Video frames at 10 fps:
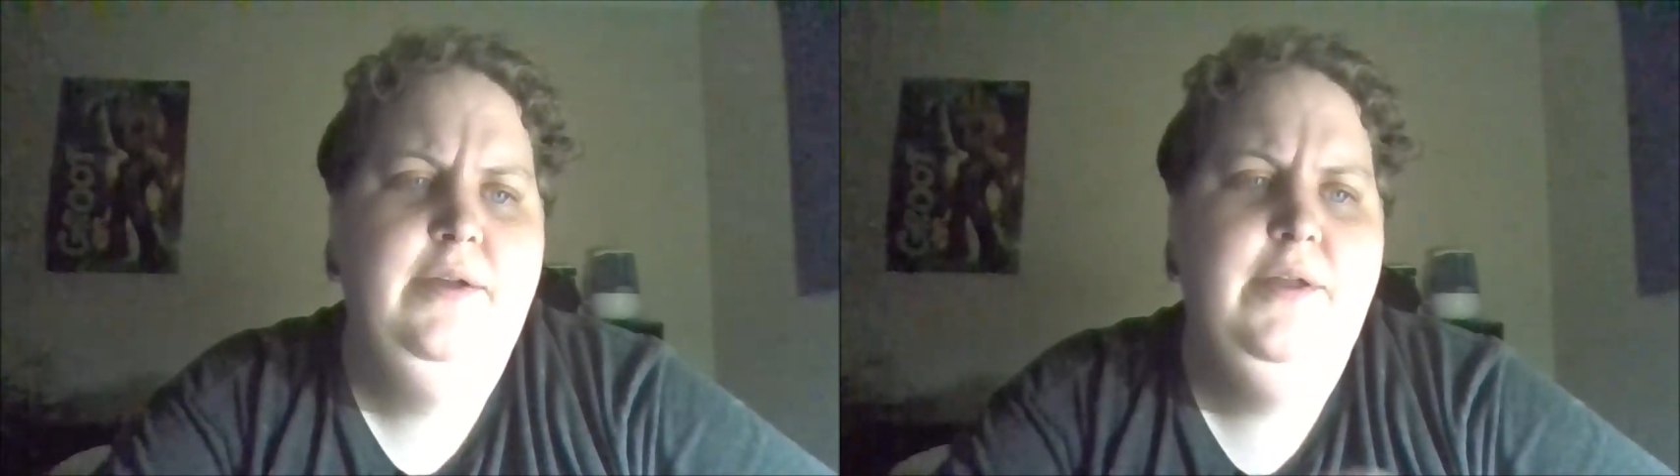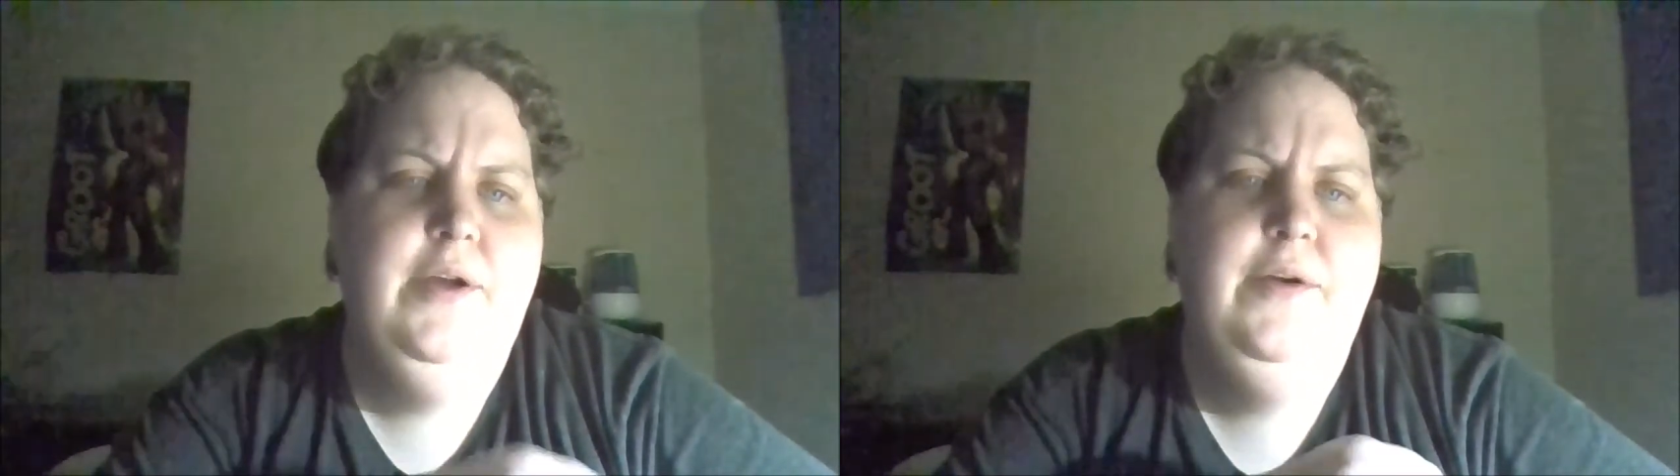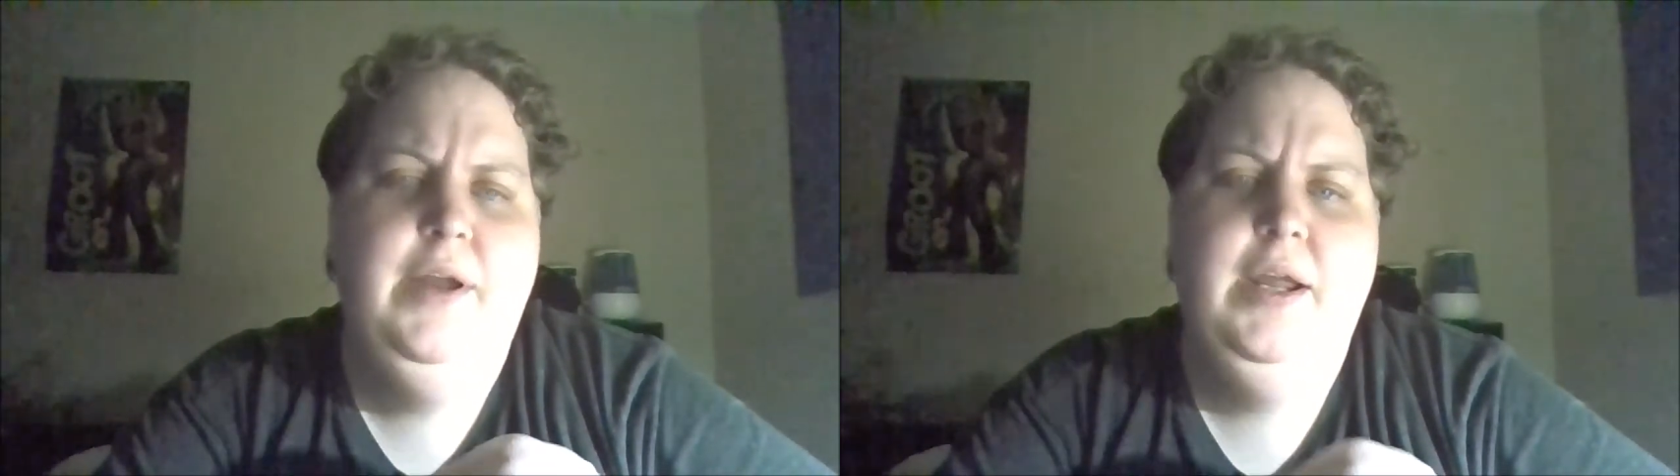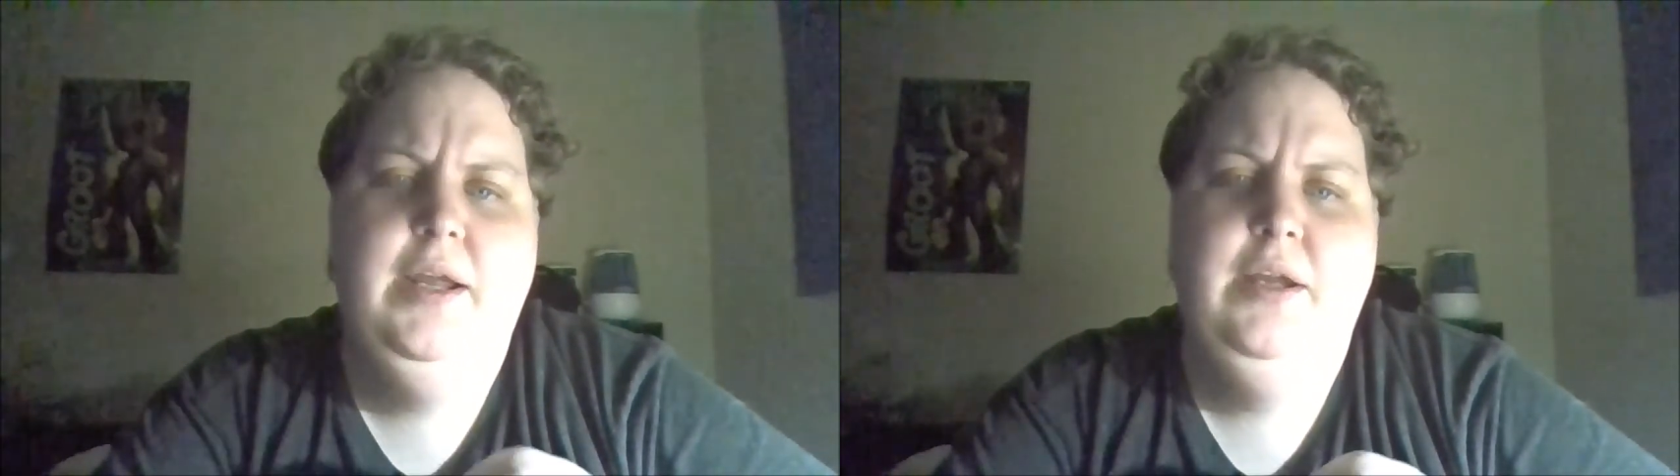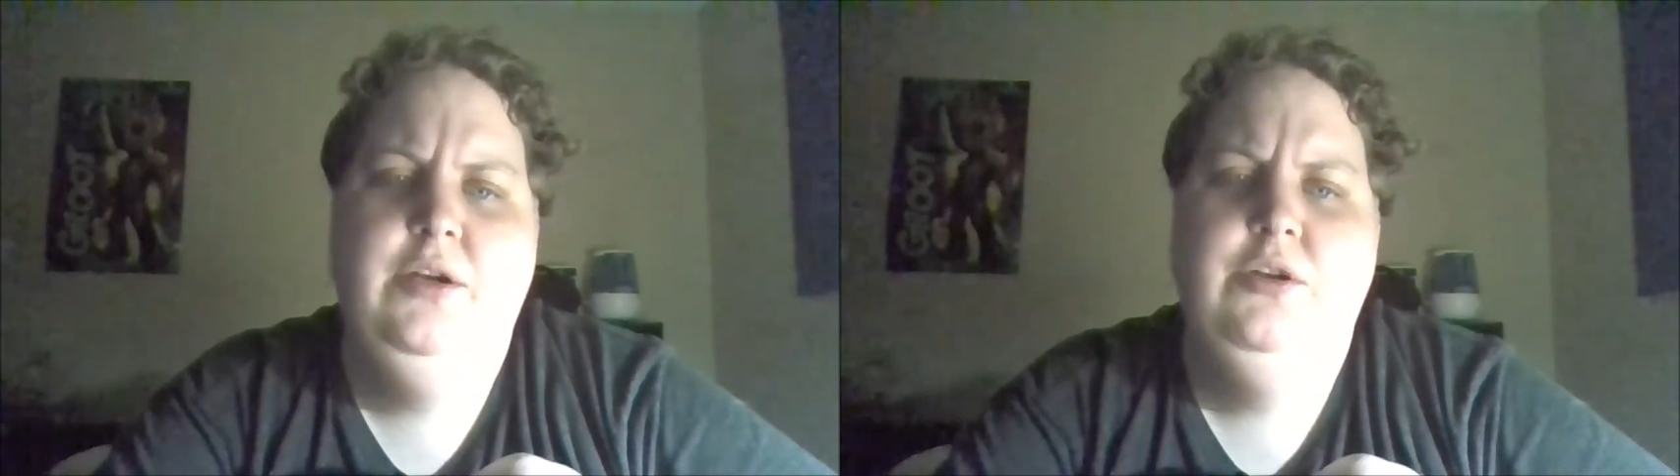their
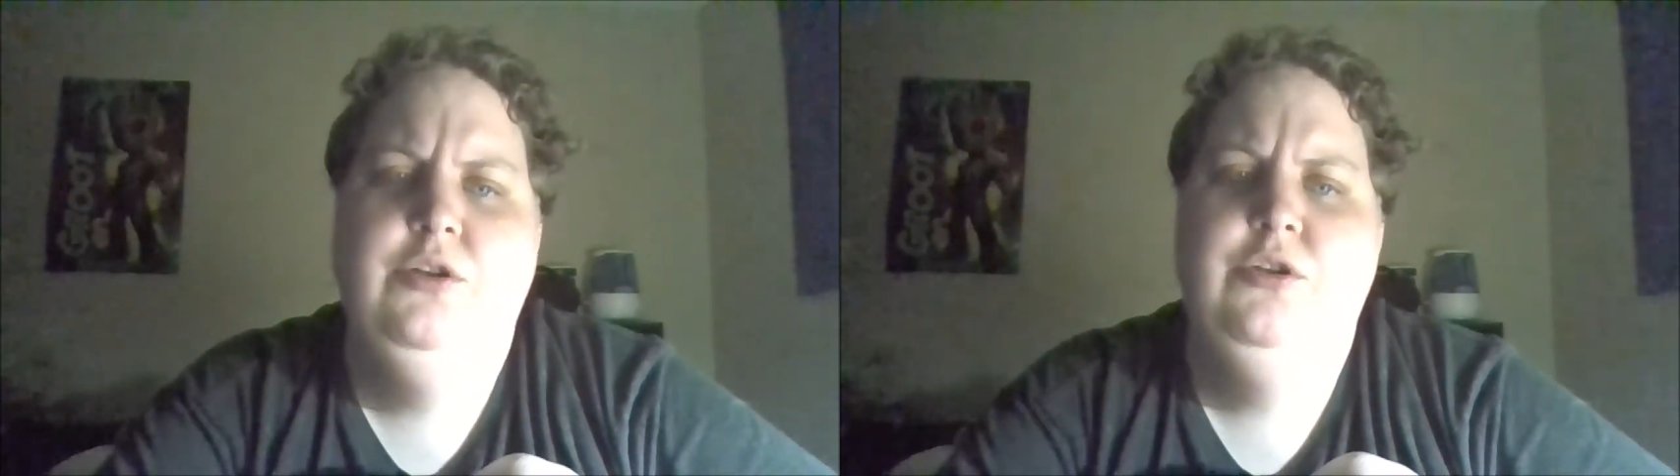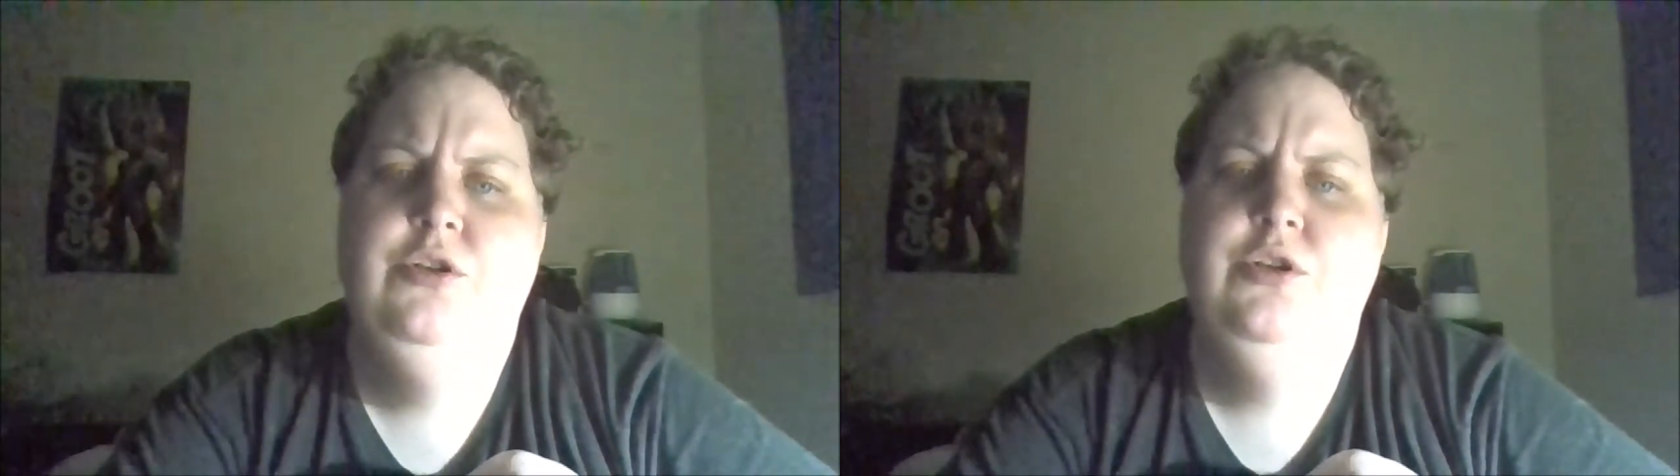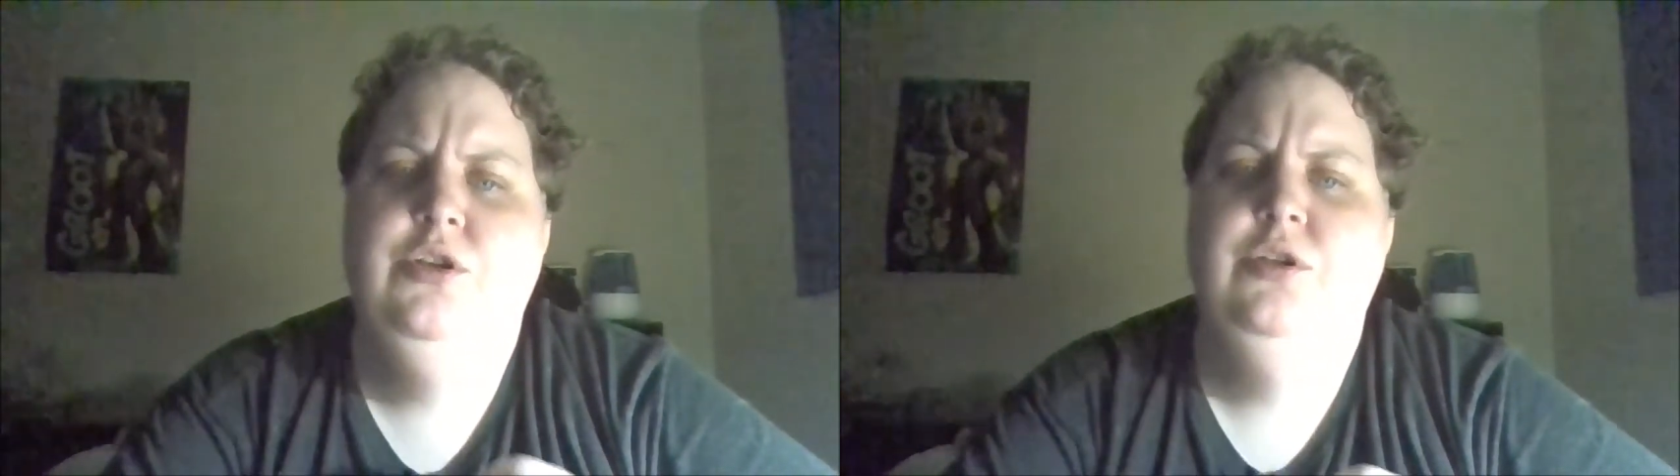age.